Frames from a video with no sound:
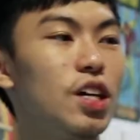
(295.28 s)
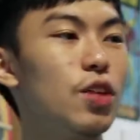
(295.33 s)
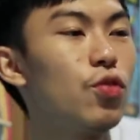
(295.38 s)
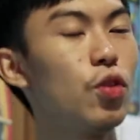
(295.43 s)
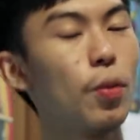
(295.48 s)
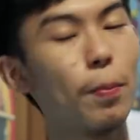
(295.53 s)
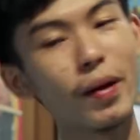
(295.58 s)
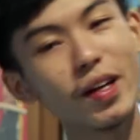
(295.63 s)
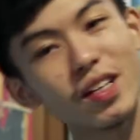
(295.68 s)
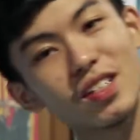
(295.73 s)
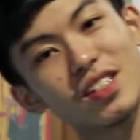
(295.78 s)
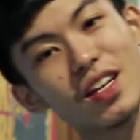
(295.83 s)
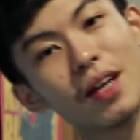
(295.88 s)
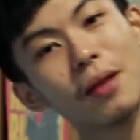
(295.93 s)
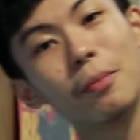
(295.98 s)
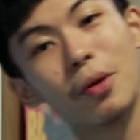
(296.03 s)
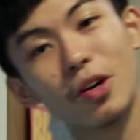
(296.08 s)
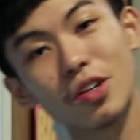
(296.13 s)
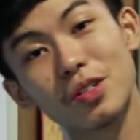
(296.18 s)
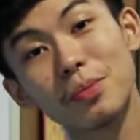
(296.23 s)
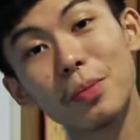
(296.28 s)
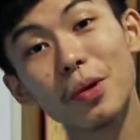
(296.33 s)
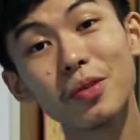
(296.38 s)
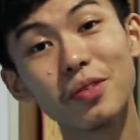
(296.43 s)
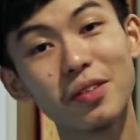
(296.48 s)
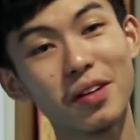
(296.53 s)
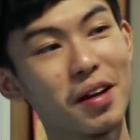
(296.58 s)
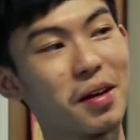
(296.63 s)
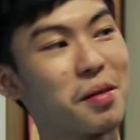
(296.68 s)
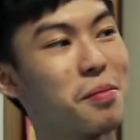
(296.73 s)
If you played sandbox
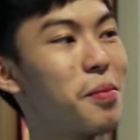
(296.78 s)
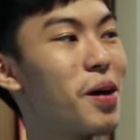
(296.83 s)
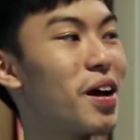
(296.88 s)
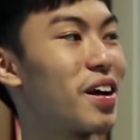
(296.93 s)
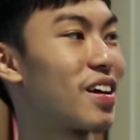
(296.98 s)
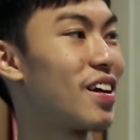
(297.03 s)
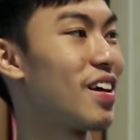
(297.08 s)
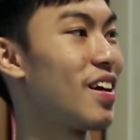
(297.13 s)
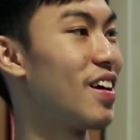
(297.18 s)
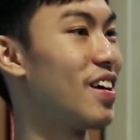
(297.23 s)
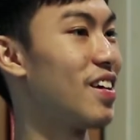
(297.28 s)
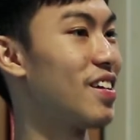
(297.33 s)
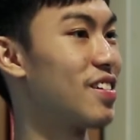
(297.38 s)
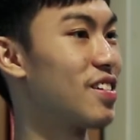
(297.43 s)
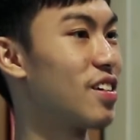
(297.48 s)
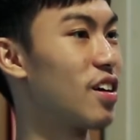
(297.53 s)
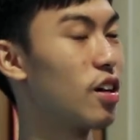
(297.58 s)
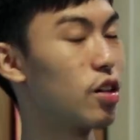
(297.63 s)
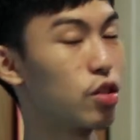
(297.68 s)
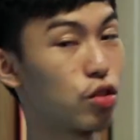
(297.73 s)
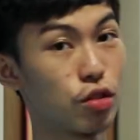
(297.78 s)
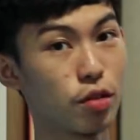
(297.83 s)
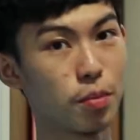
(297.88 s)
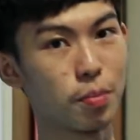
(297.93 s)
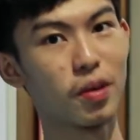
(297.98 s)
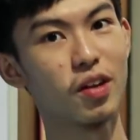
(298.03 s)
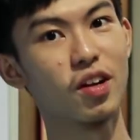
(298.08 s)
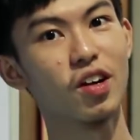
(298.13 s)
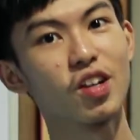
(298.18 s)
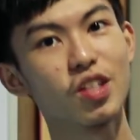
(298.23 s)
mode back in 2
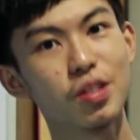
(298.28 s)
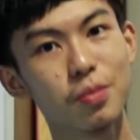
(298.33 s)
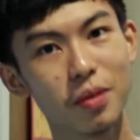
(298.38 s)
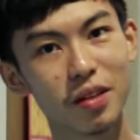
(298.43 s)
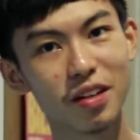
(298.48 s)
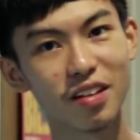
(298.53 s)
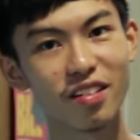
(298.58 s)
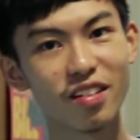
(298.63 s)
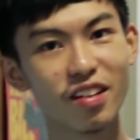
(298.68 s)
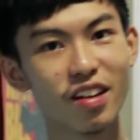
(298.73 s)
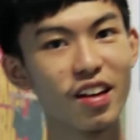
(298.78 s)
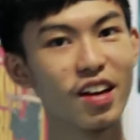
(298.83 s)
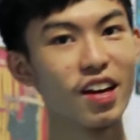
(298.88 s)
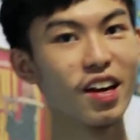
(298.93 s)
Point Hospital,